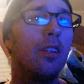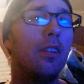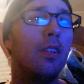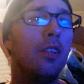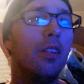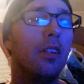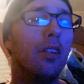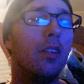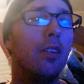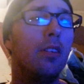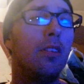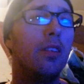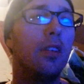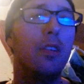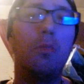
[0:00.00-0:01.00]
Yeah,
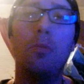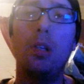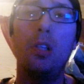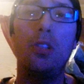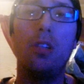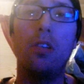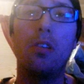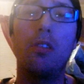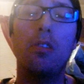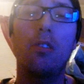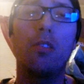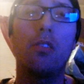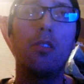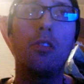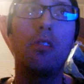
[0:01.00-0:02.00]
did not mention
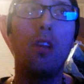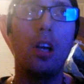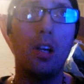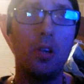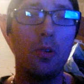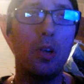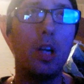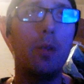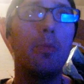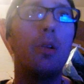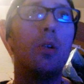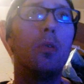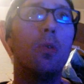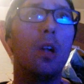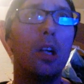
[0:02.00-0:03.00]
Saudi Arabia,
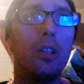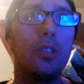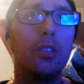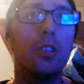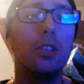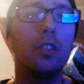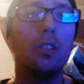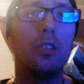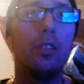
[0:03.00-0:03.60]
Russia,